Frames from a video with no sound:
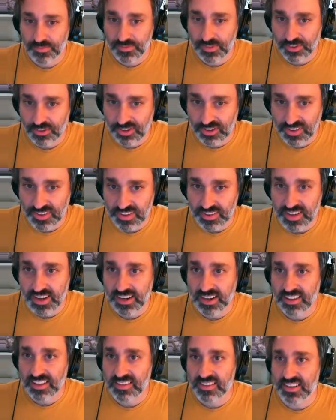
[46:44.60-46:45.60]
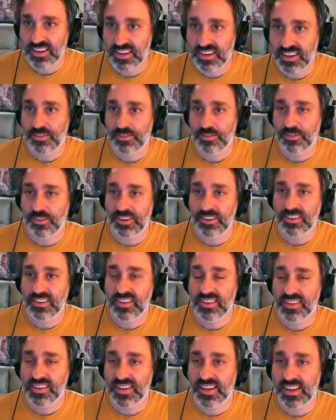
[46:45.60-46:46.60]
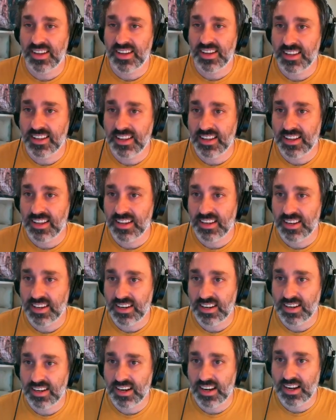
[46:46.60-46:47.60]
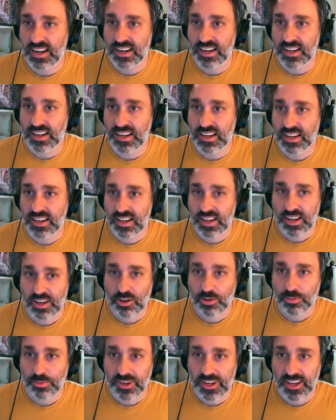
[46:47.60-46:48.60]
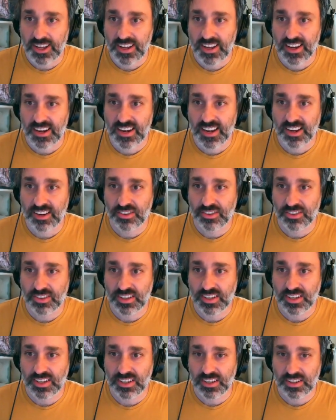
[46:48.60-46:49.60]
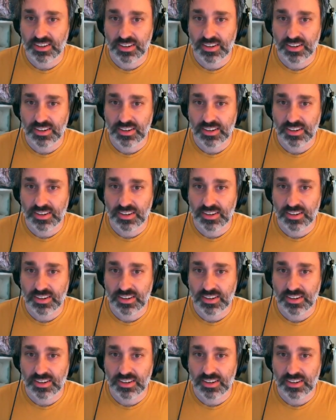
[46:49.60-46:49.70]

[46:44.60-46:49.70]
just these high density regions. And then we can actually